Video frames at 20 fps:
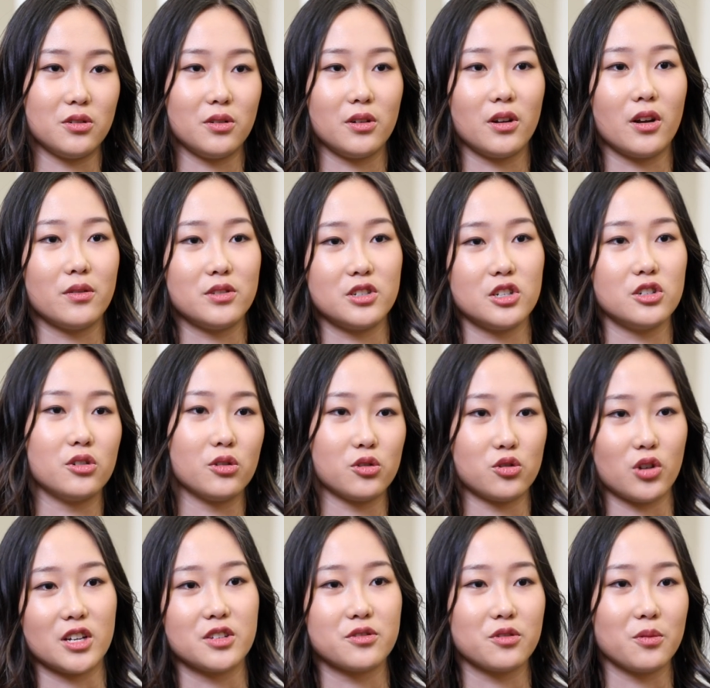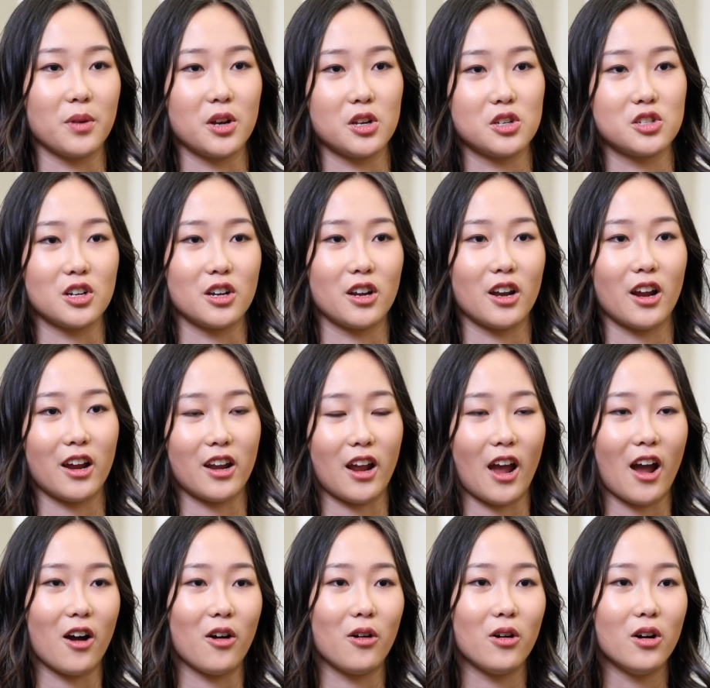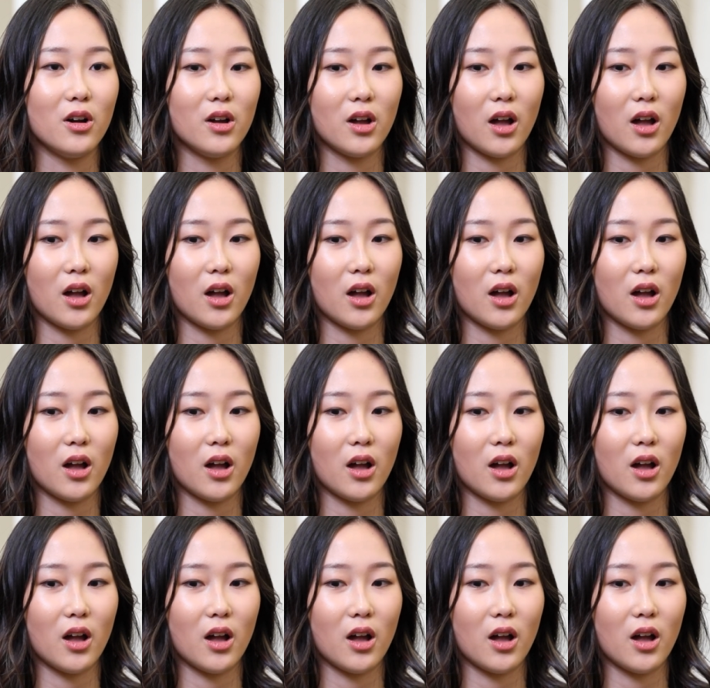you know, digital transformation, and how